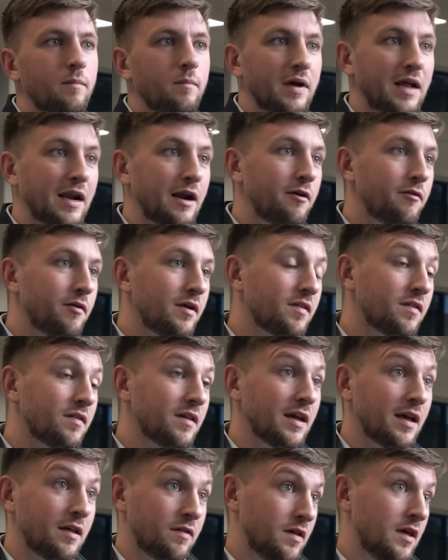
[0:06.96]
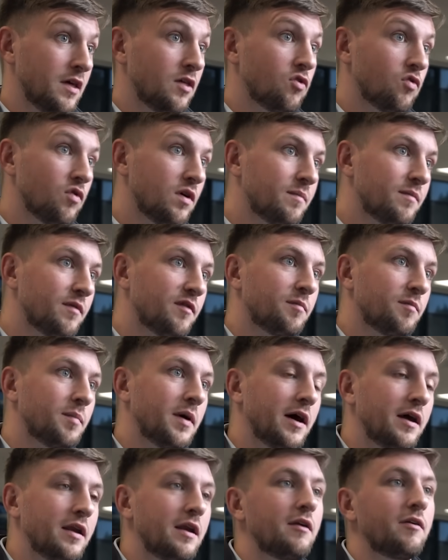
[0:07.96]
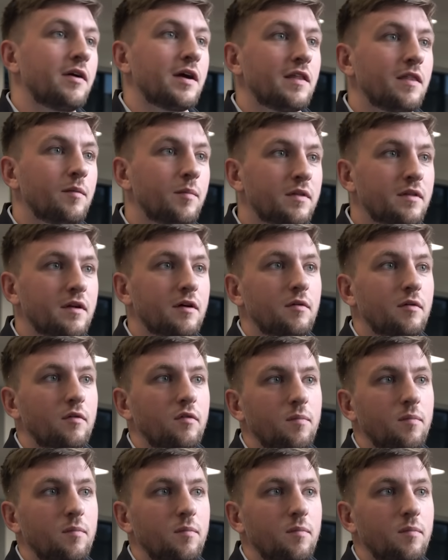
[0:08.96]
McLaren Racing has a history of pioneering in the material